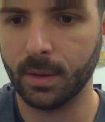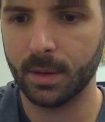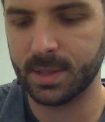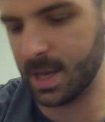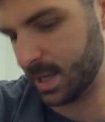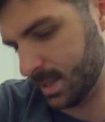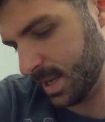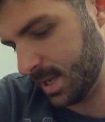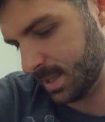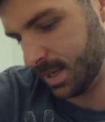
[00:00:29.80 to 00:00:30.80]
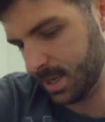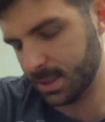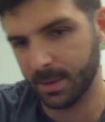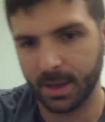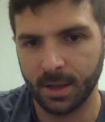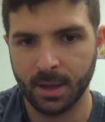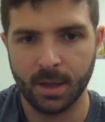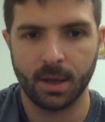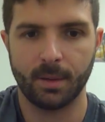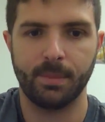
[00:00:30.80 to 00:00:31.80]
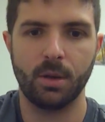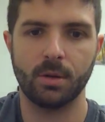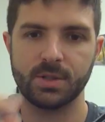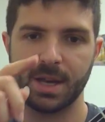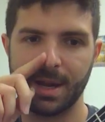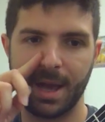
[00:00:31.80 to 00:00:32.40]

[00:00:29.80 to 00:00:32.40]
a second late today, as my computer said,